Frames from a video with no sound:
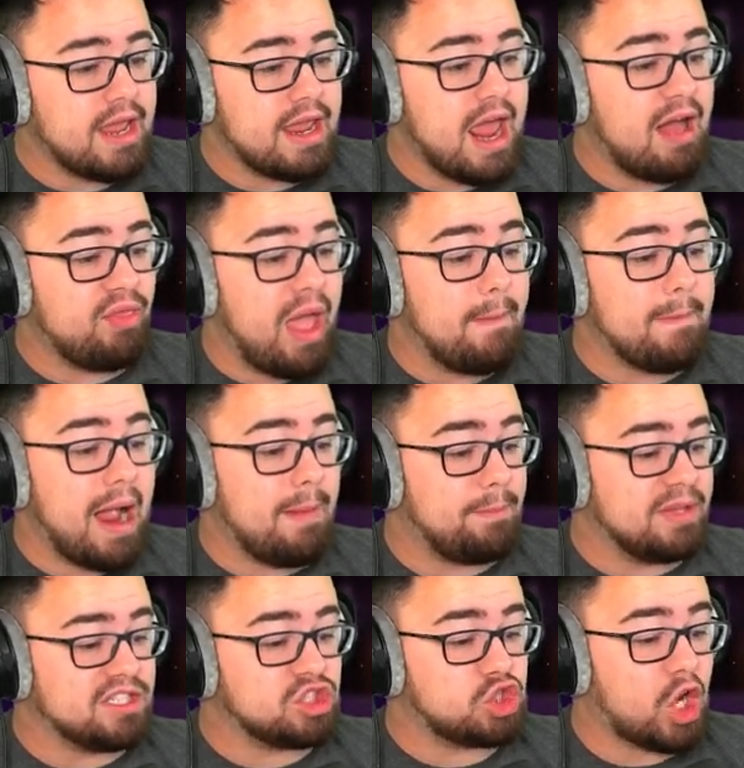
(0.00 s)
yeah, that map
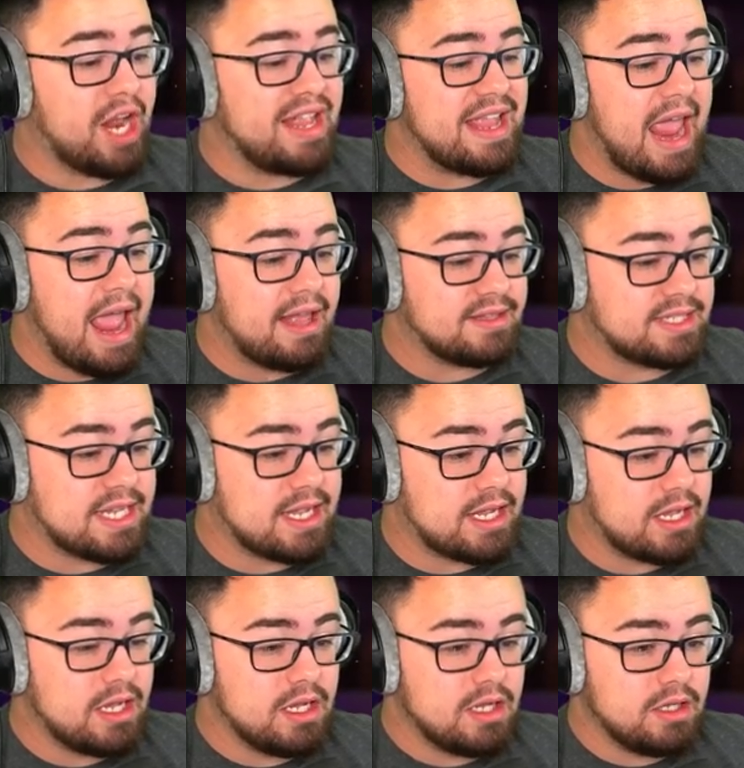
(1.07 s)
is gigantic.
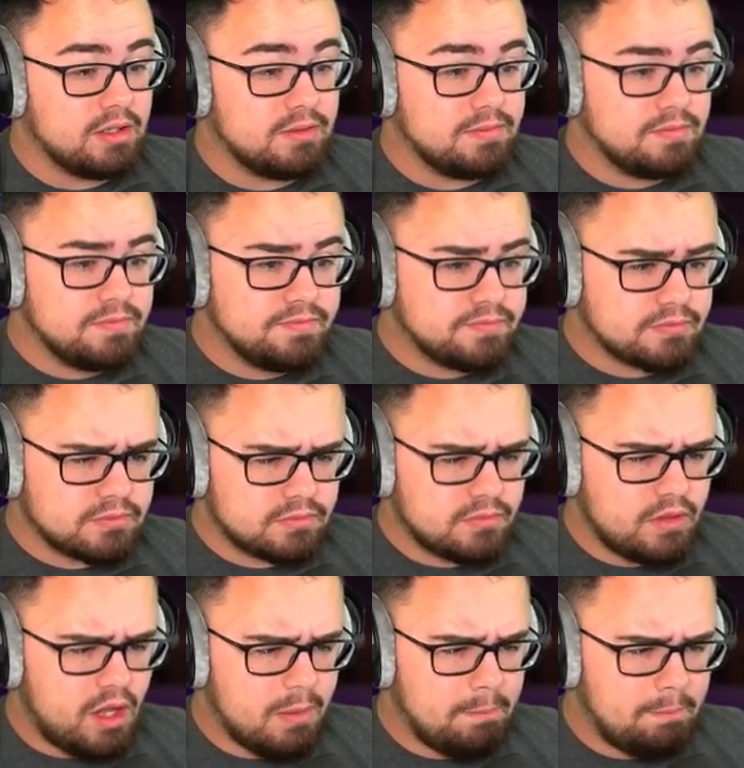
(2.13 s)

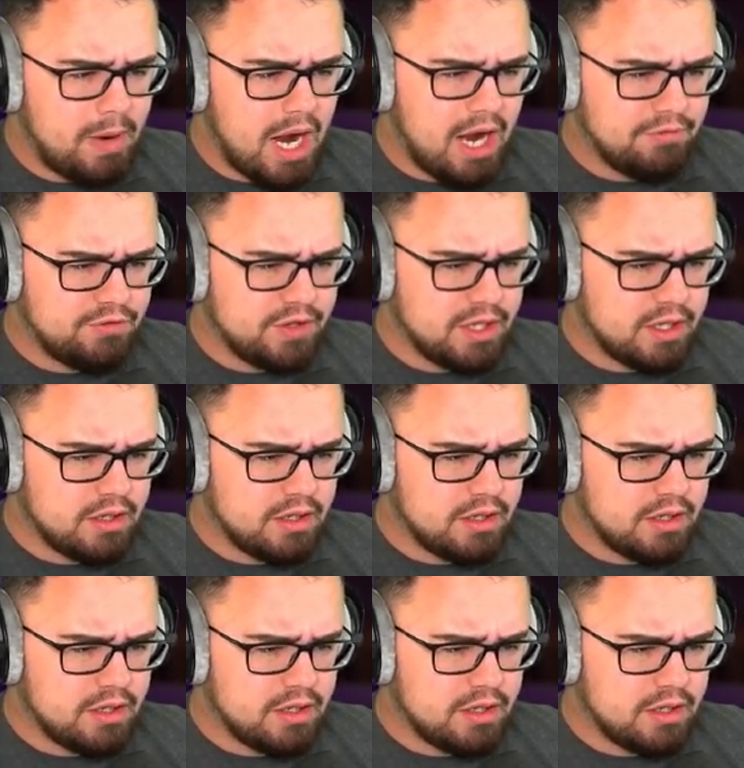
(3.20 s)
Mafia.